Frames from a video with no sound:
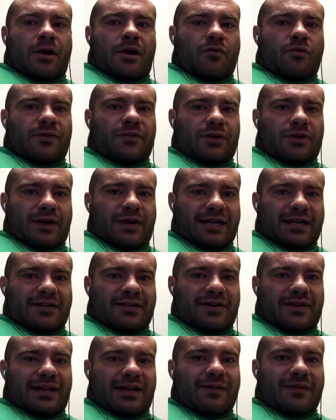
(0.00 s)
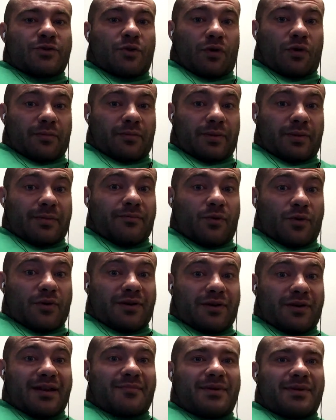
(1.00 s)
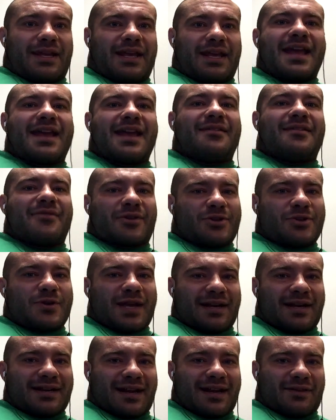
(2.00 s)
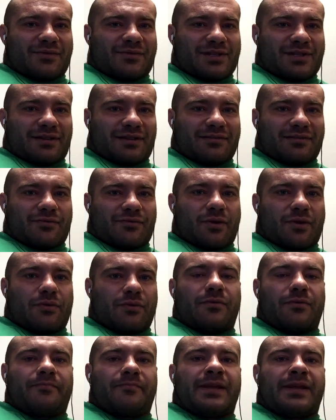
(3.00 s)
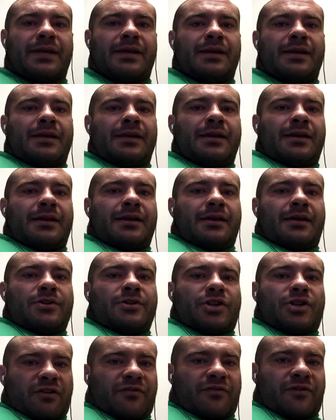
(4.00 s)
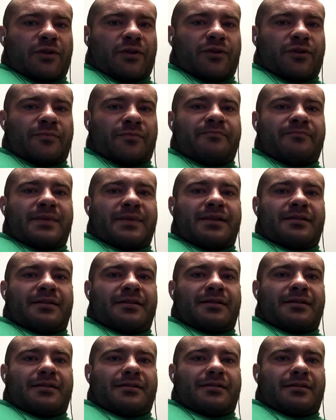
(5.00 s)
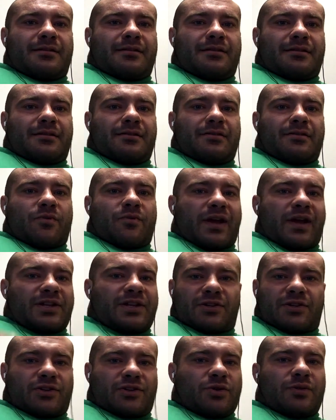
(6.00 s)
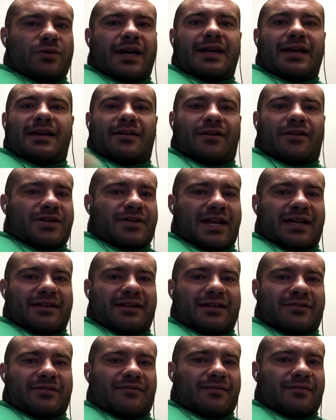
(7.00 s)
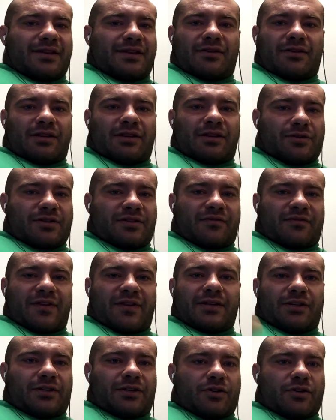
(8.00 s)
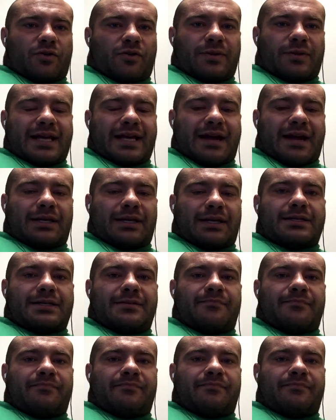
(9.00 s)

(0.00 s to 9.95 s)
Now, hopefully you're activating mTOR a bit more than AMPK, thus you get net resultant growth. Junk volume. Weights that are too light and aren't taken nearly close to failure or no metabolites.